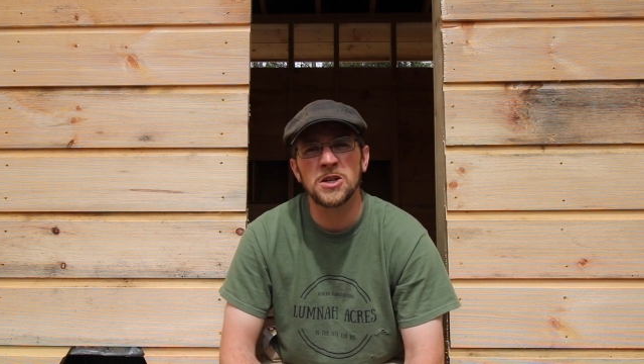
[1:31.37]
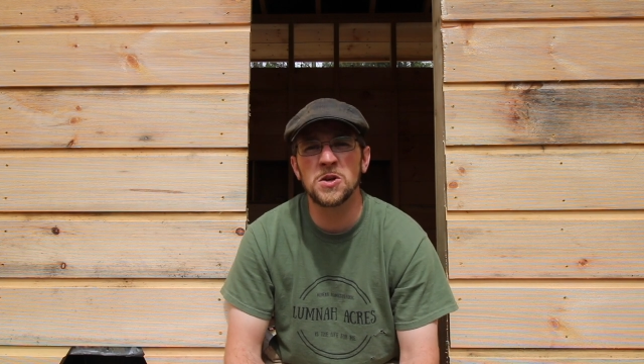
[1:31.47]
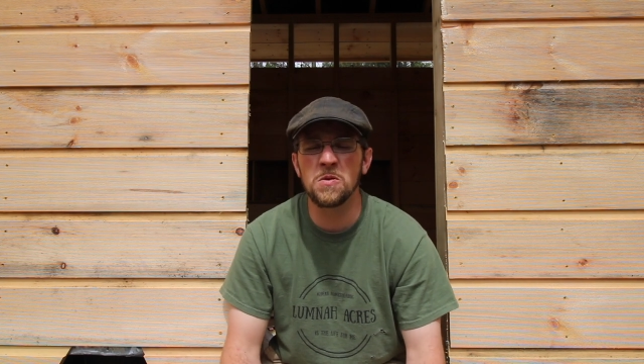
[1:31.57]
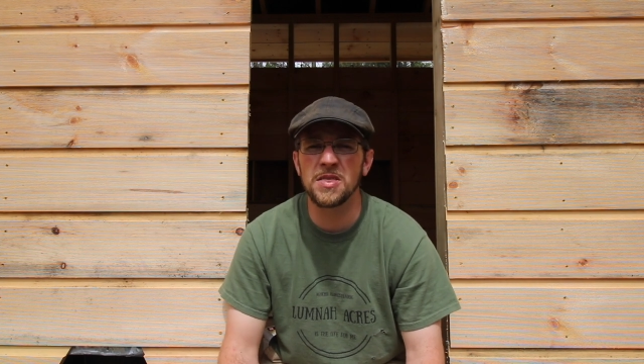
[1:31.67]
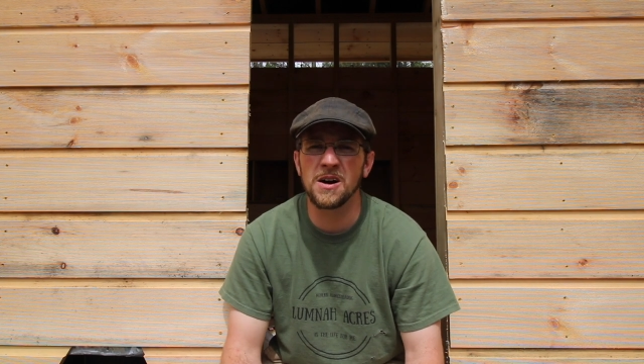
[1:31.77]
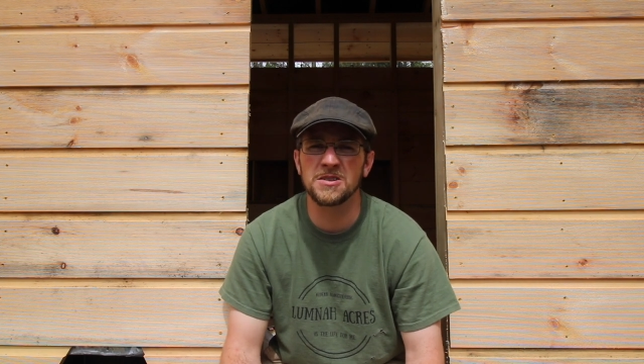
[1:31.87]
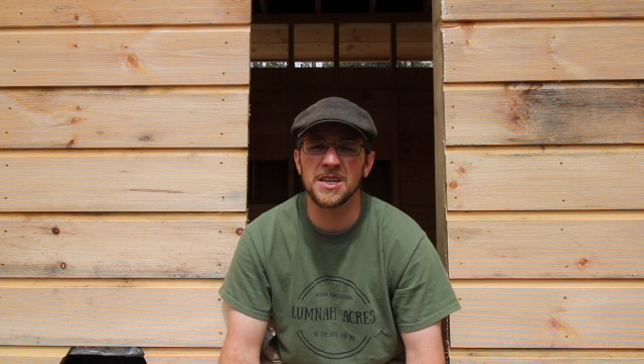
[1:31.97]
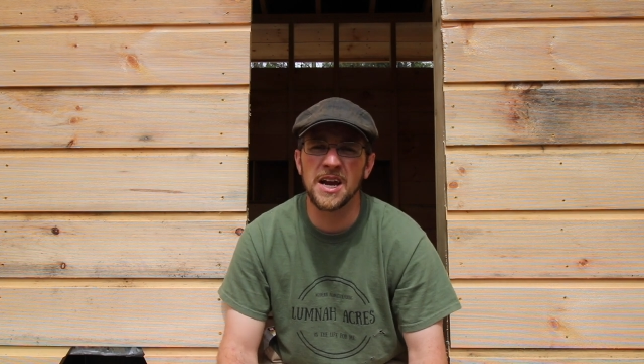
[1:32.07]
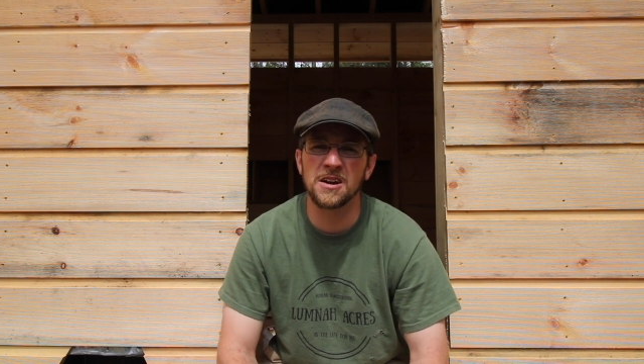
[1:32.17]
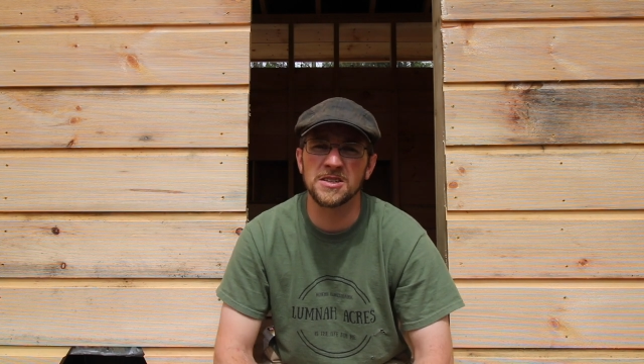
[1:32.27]

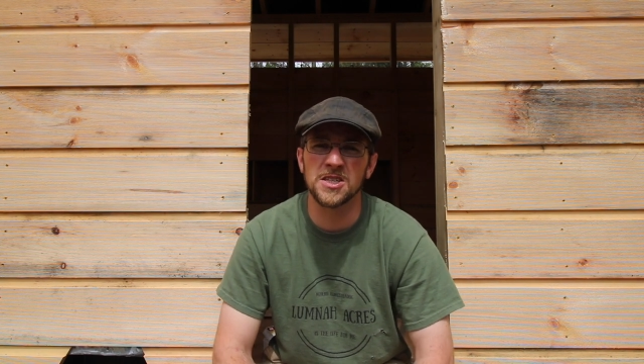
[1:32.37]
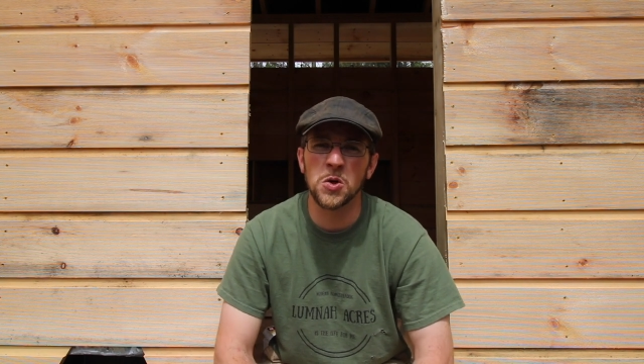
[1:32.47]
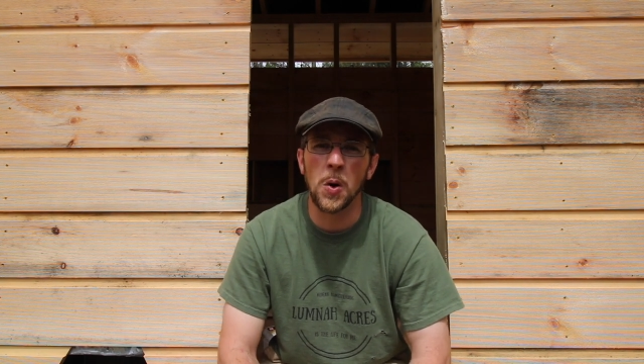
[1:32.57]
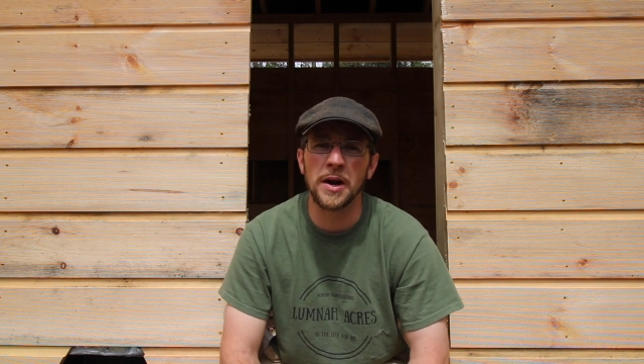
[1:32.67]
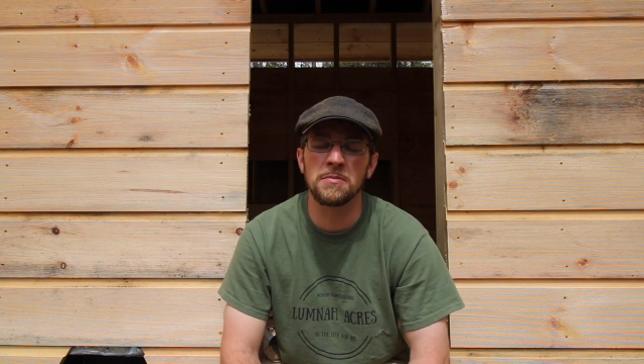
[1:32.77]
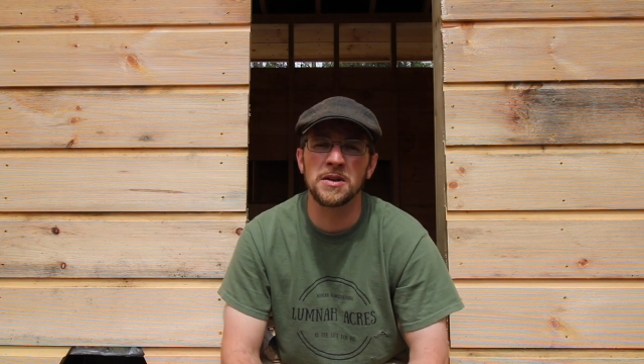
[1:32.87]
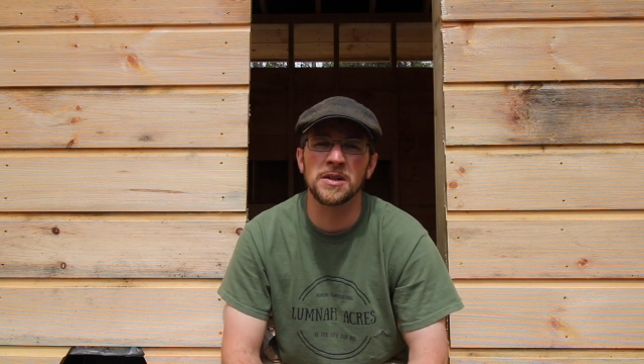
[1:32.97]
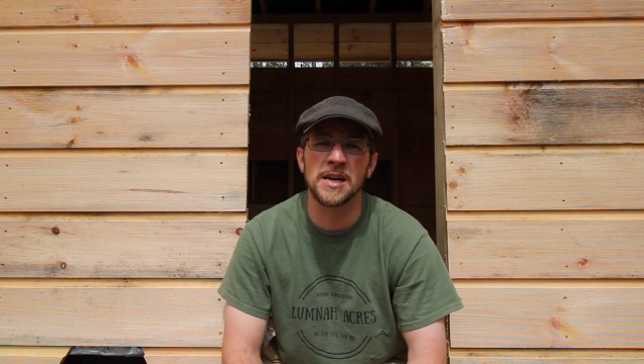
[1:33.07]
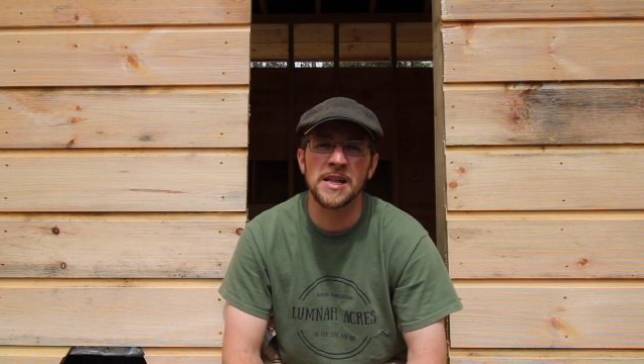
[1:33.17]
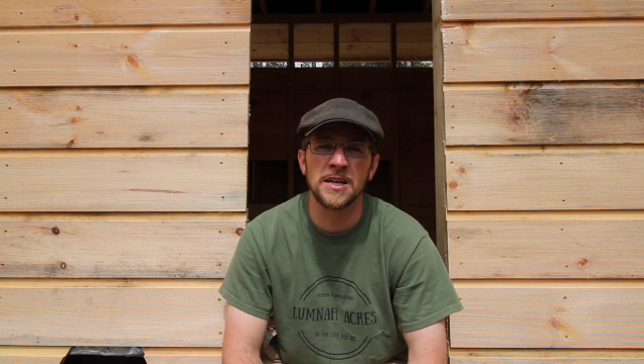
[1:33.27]
2,000 acres, that's quite a bit of land.